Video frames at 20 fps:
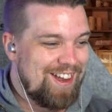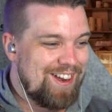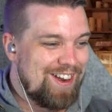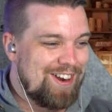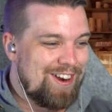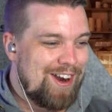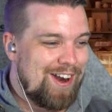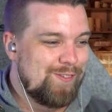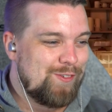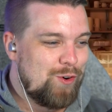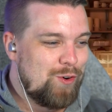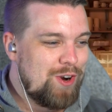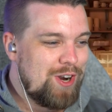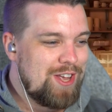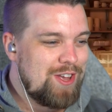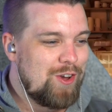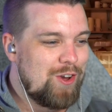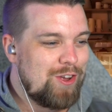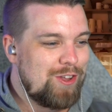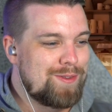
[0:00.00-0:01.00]
I've already
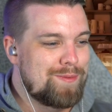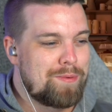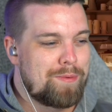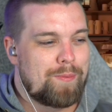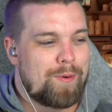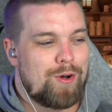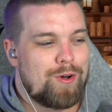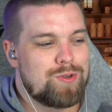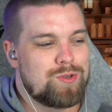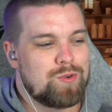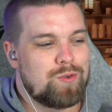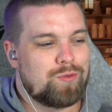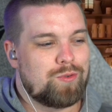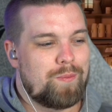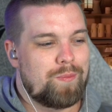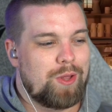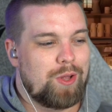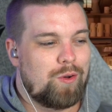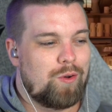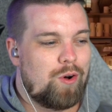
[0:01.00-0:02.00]
heard the proposal
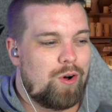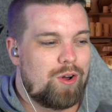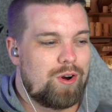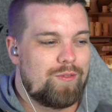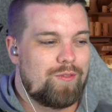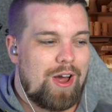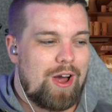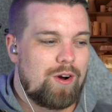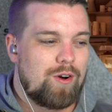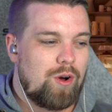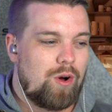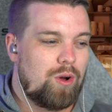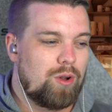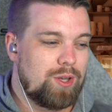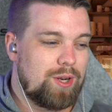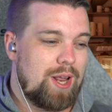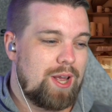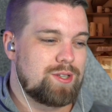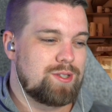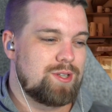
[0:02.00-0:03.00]
from the god of alcohol
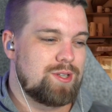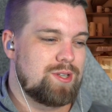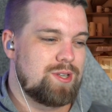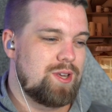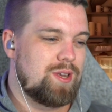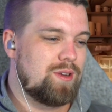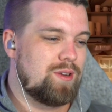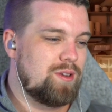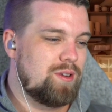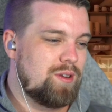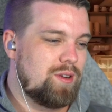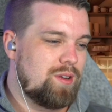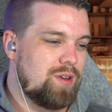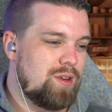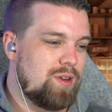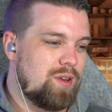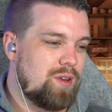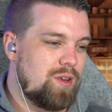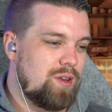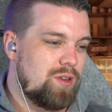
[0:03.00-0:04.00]
and ecstasy.
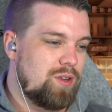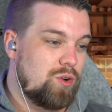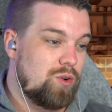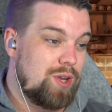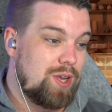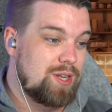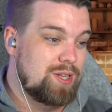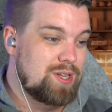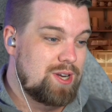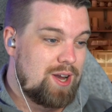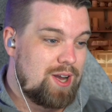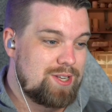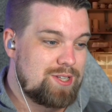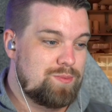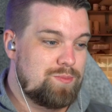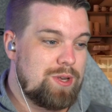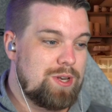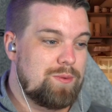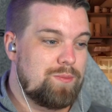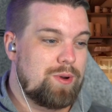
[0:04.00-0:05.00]
You're here to ask
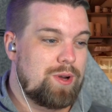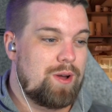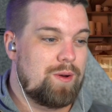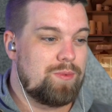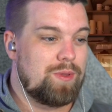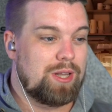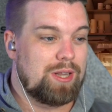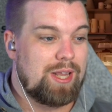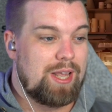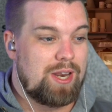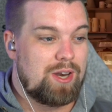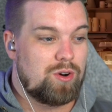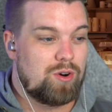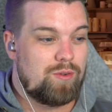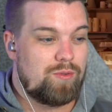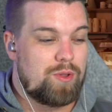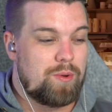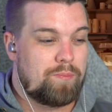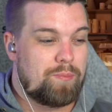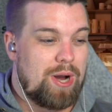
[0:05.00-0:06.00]
me to become the leader
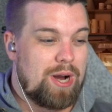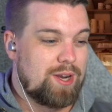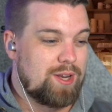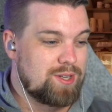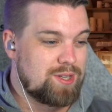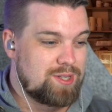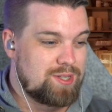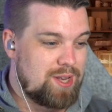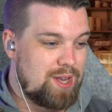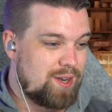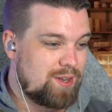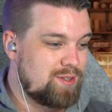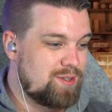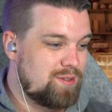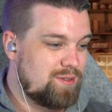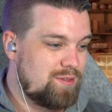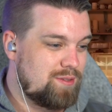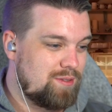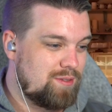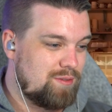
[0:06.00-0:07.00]
of the Bacchus sect,
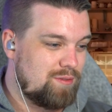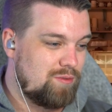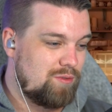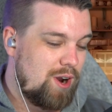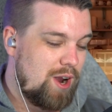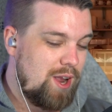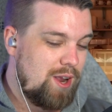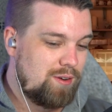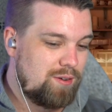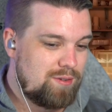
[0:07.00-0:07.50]
right?